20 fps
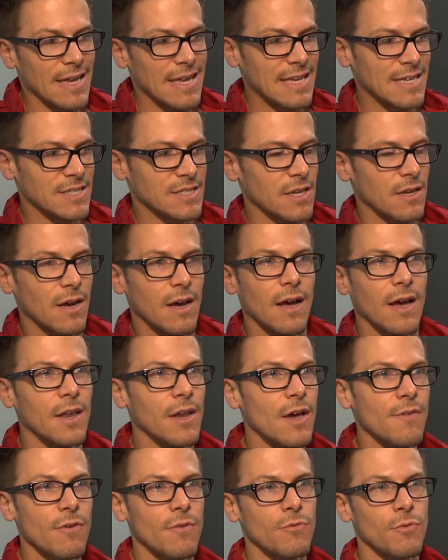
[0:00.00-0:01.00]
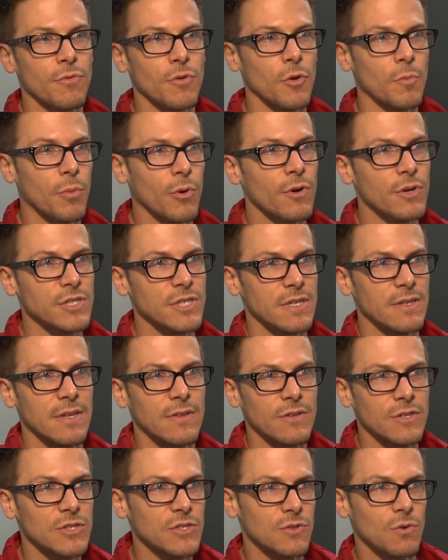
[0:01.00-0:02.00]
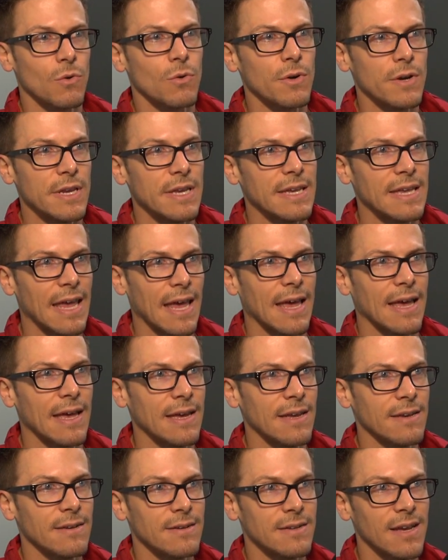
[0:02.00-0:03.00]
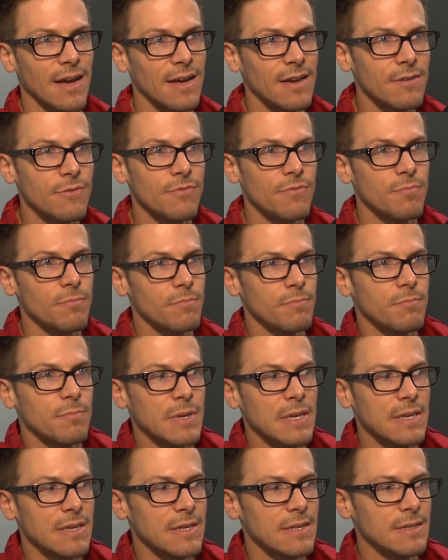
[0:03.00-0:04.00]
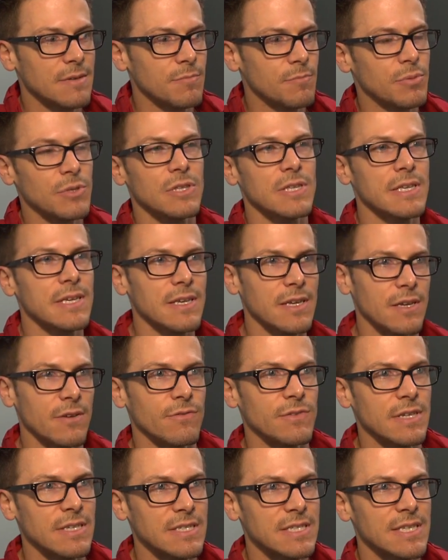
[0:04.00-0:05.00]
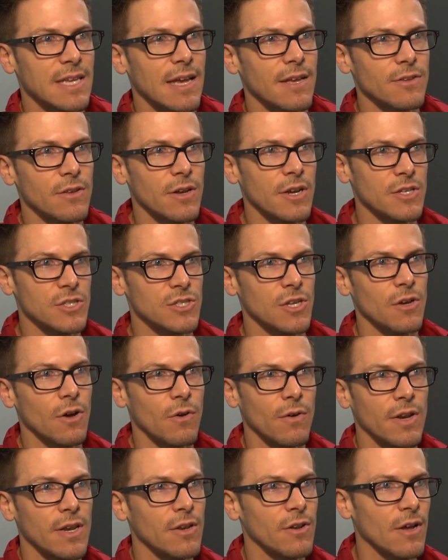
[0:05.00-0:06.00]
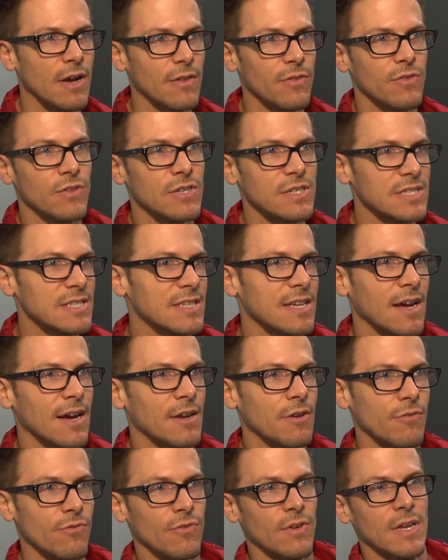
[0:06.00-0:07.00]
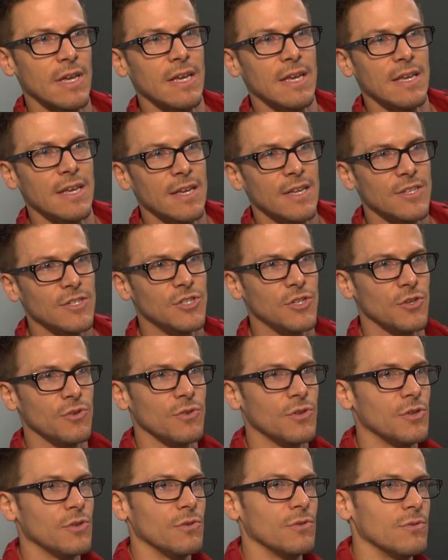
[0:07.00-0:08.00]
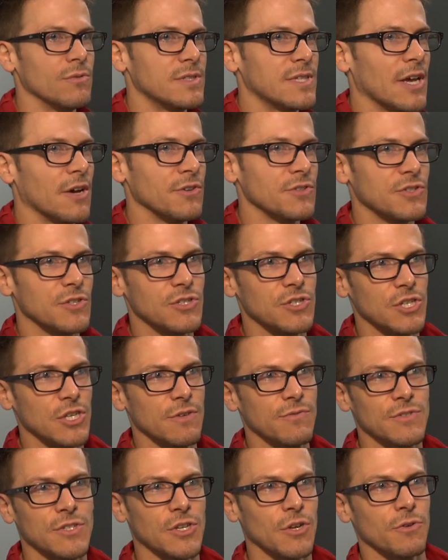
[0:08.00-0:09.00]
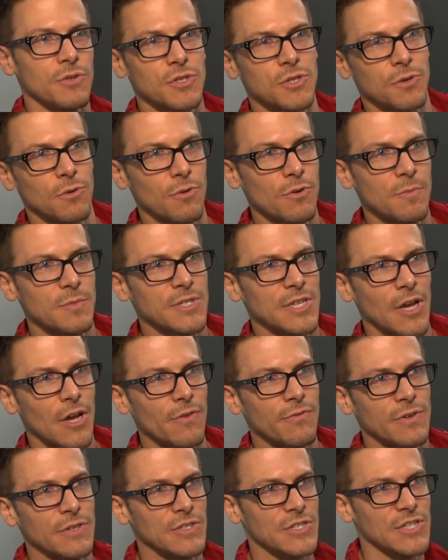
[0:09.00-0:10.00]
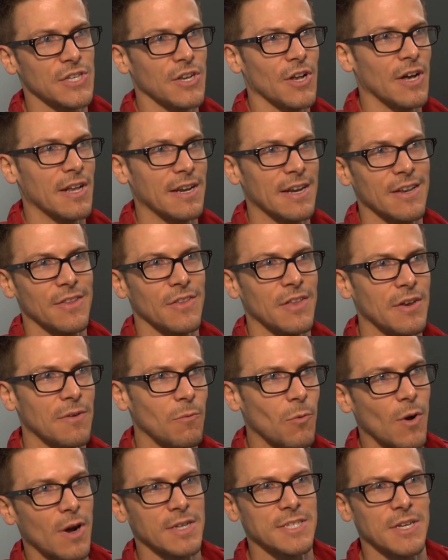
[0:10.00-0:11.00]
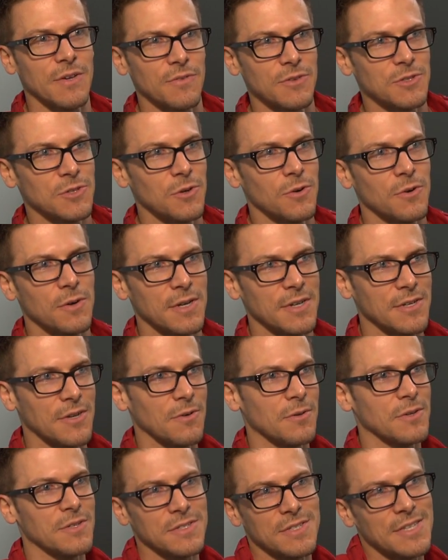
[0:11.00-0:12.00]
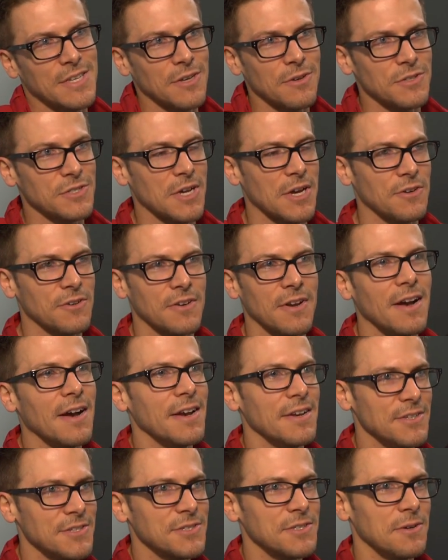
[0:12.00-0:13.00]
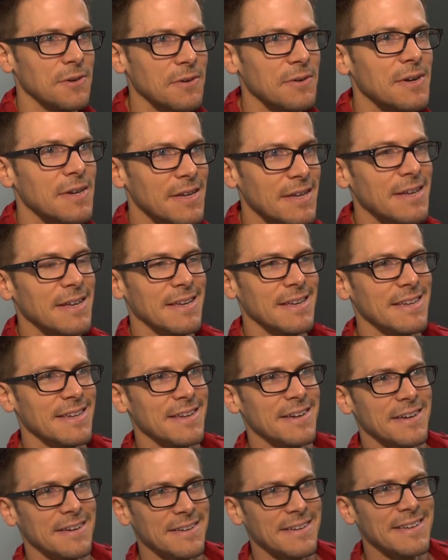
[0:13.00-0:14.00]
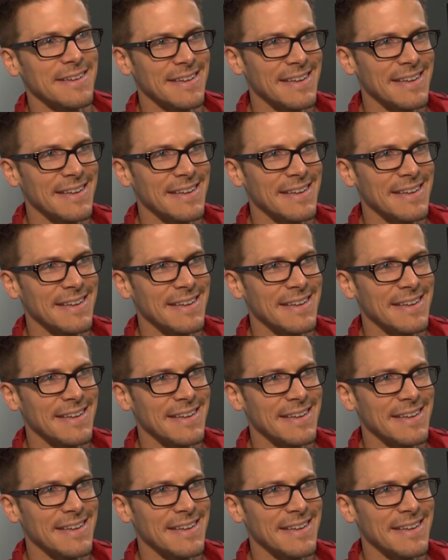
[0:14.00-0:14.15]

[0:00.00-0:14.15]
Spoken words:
is enough of a real person that the story can kind of be believed and stand on its own, and not this kind of dude who tells the chief to go screw himself and sit on it and then walks out the door and go and kills 100 guys. So, yeah.